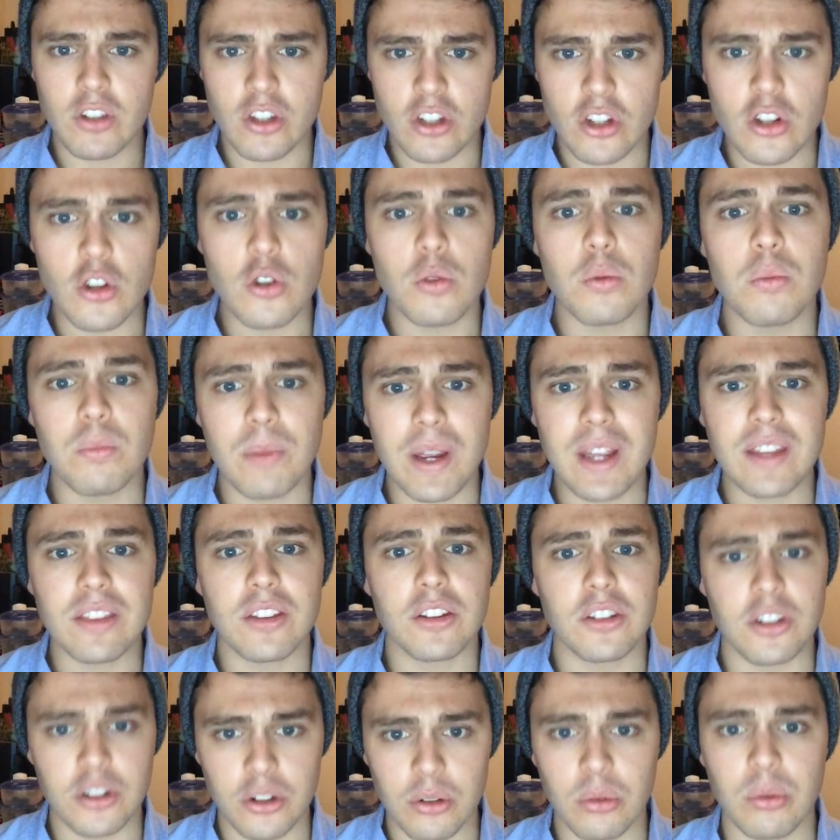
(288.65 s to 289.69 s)
You make
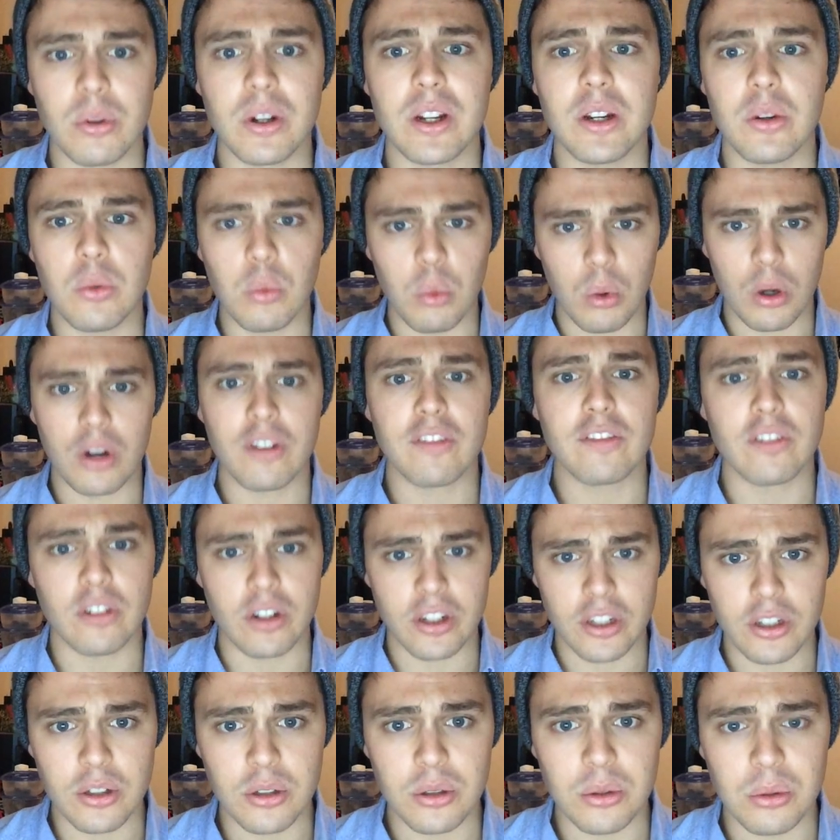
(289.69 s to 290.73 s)
the degree work for
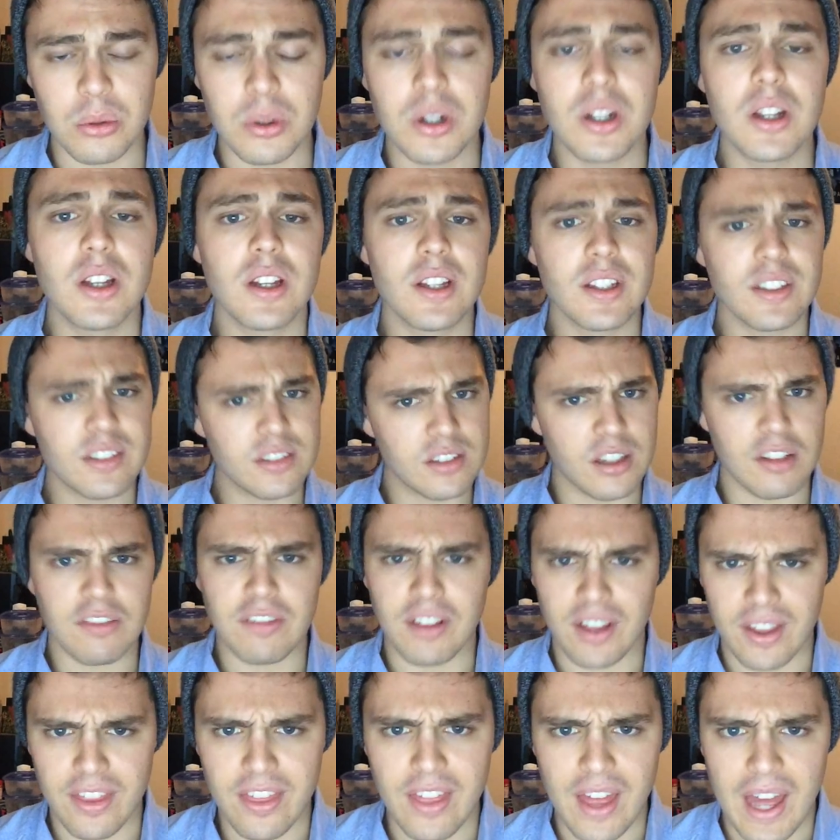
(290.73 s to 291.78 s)
you.
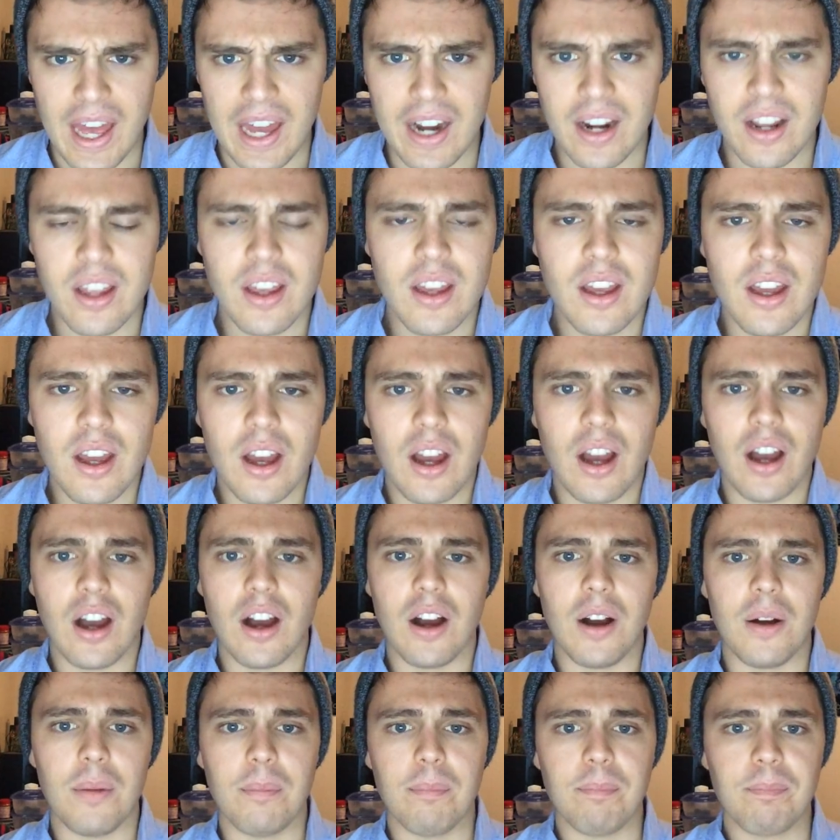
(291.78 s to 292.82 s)
Stuff like that.
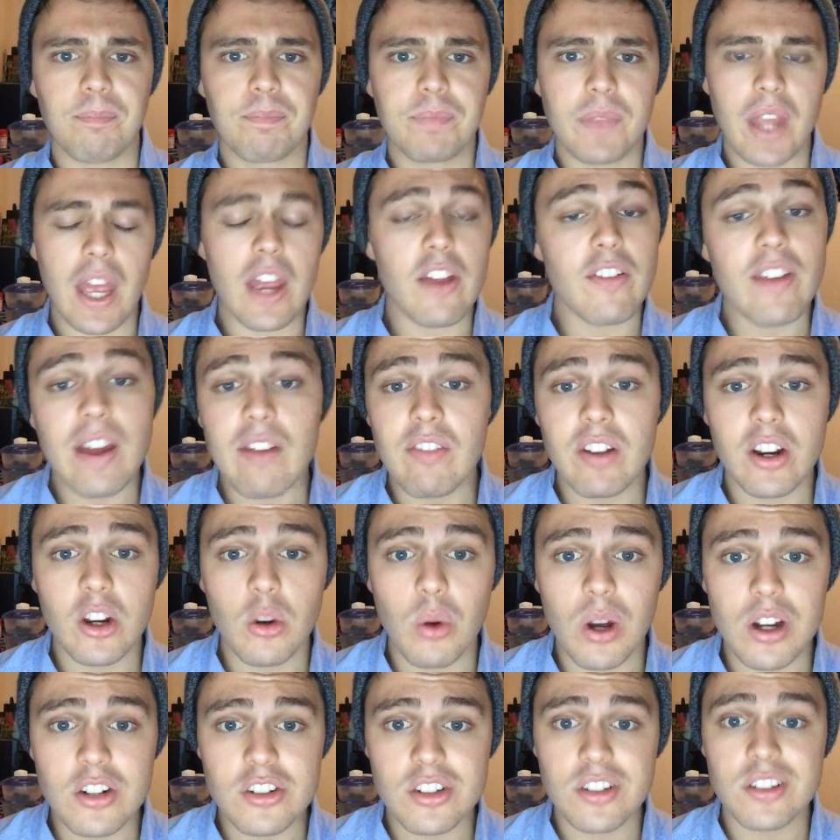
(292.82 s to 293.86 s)
And if you have any
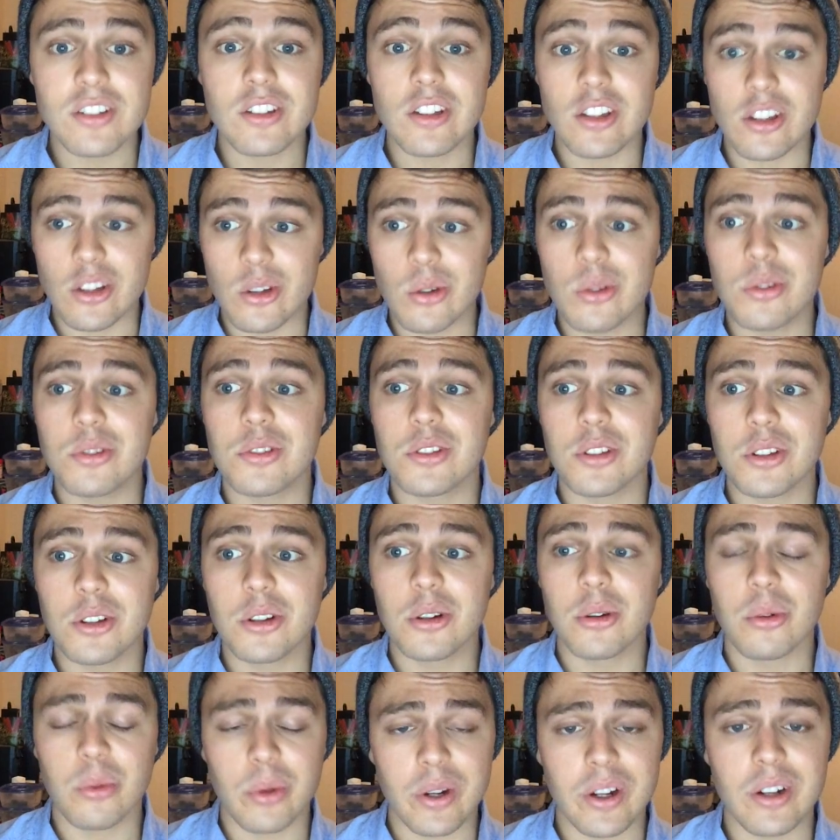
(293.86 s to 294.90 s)
questions, use the
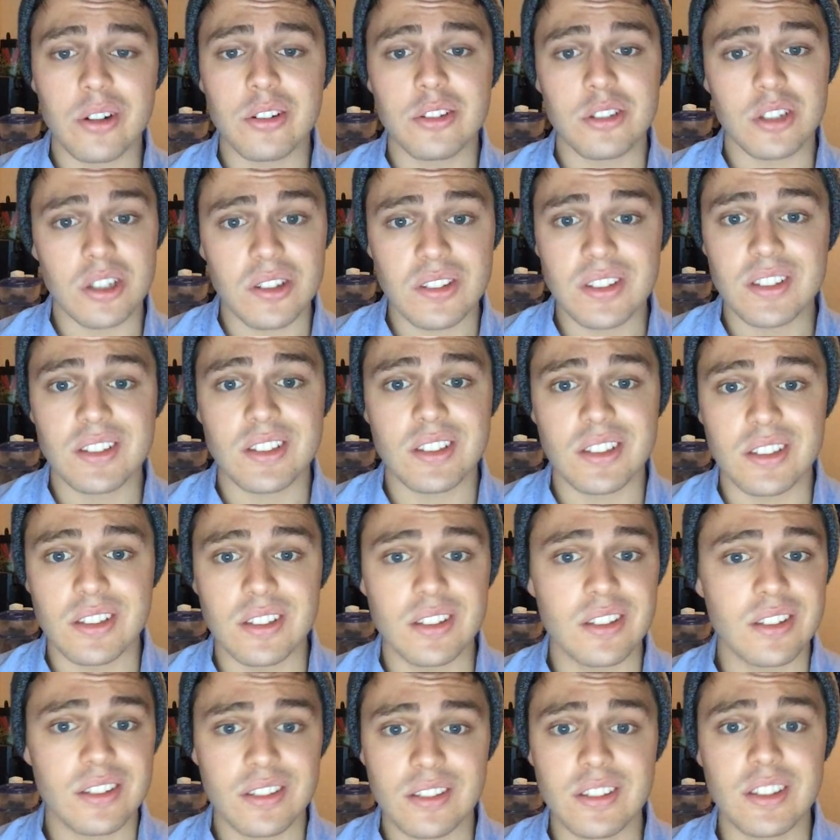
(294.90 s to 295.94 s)
Career
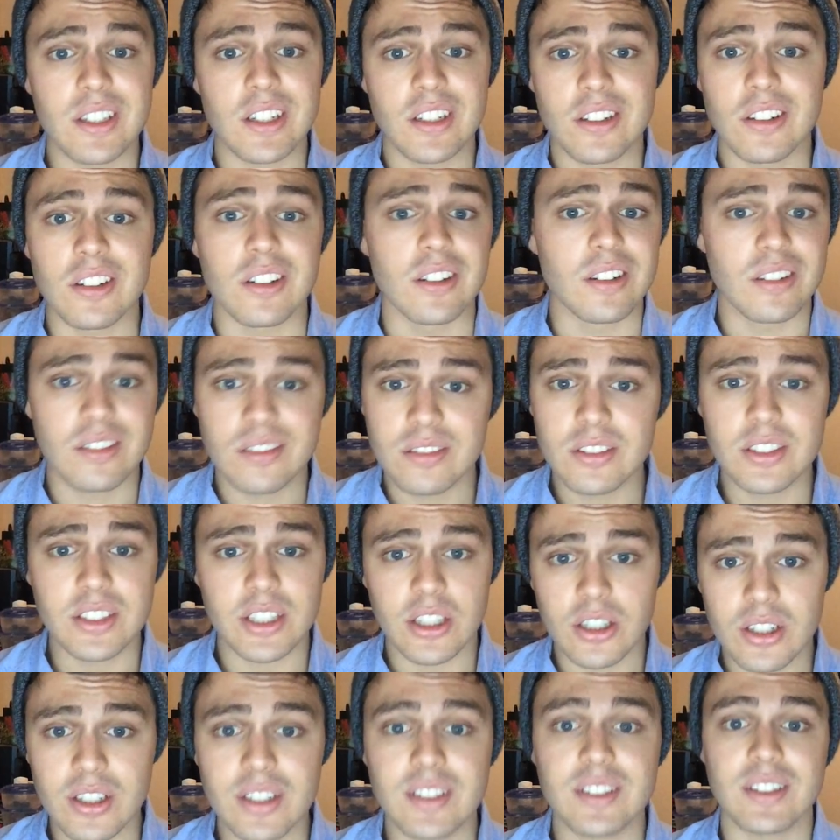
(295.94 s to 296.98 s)
Services Center.
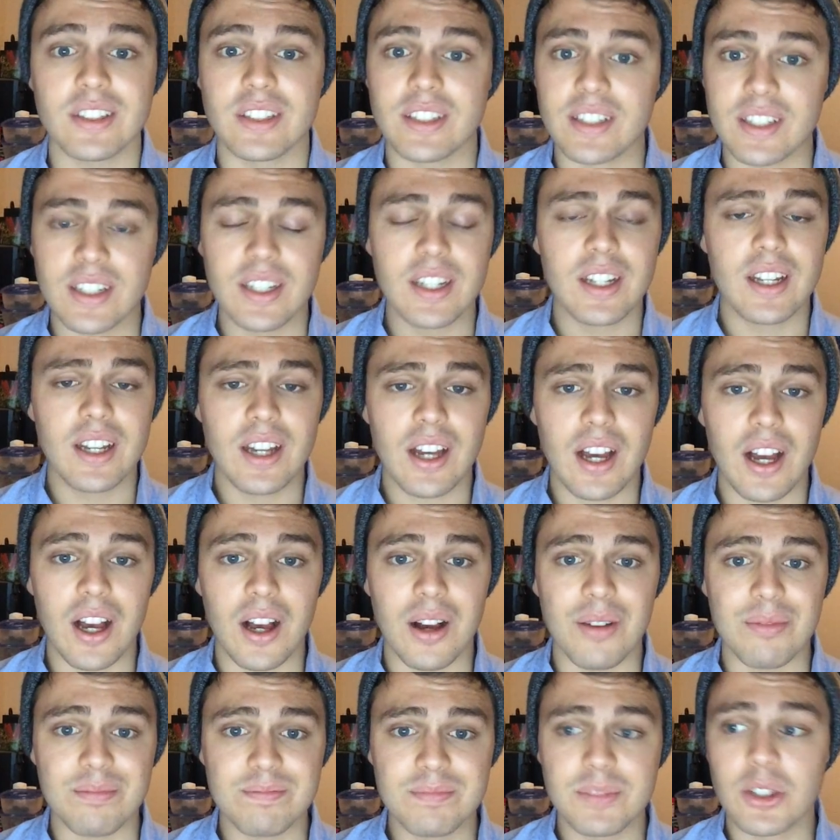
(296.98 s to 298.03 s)
Seriously,
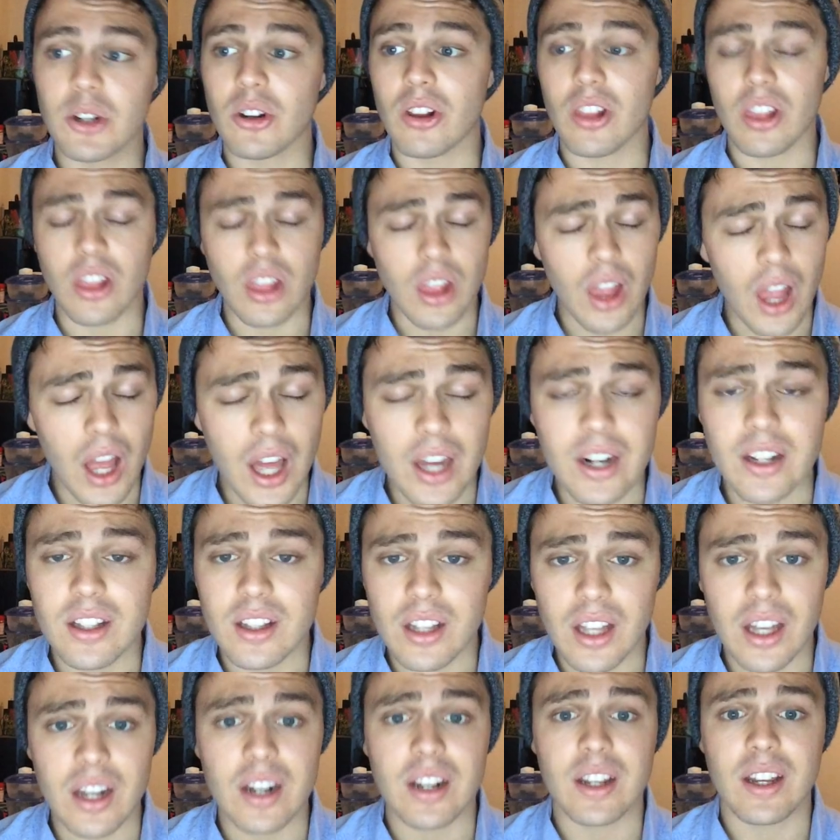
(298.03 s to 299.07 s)
they're a lot
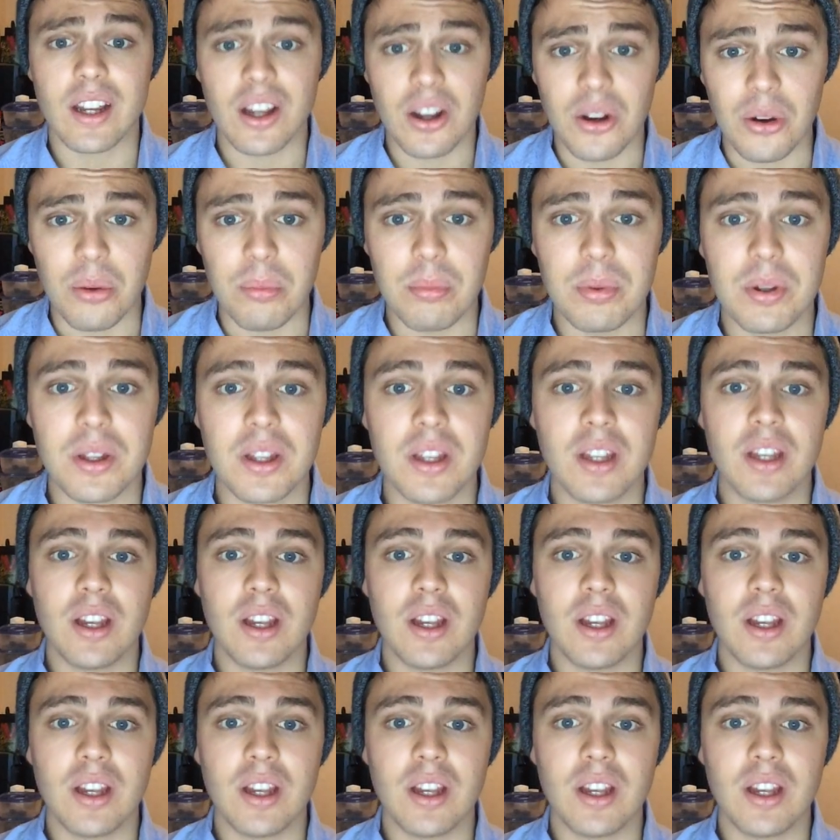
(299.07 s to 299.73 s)
of help.